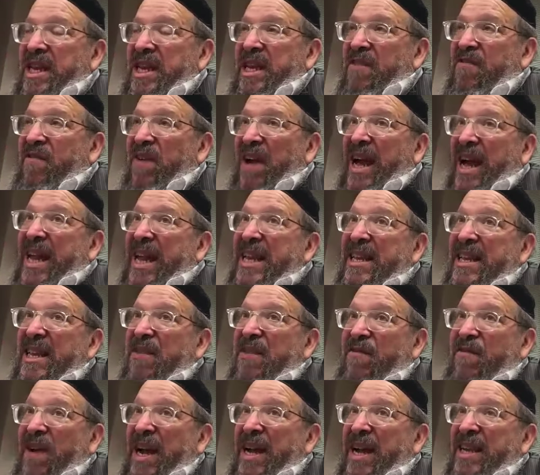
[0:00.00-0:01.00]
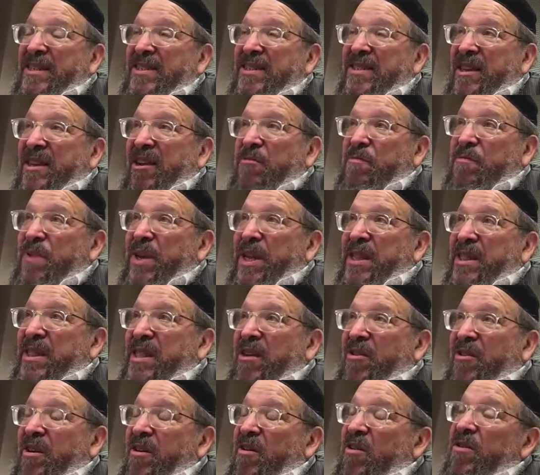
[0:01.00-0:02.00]
If I start being
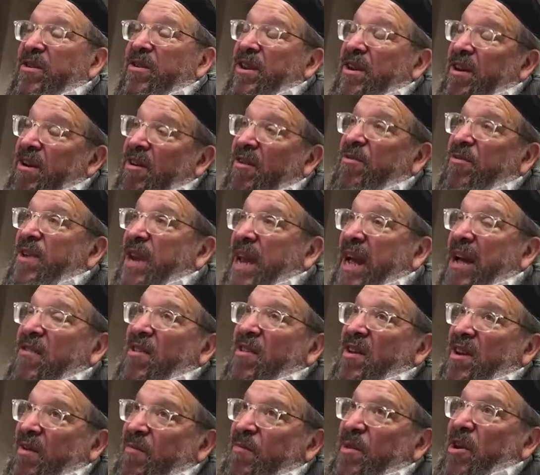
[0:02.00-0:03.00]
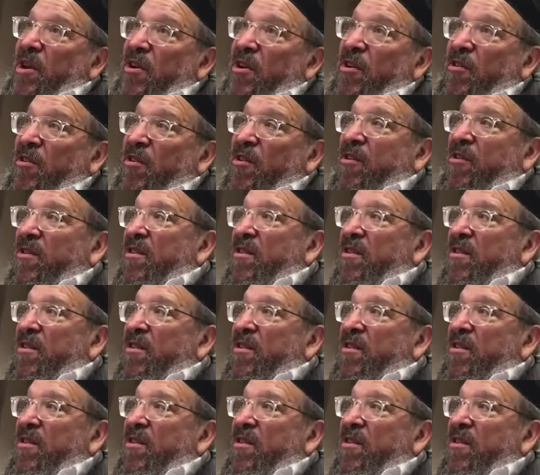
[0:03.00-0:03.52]
there and going, you know, now that I'm here,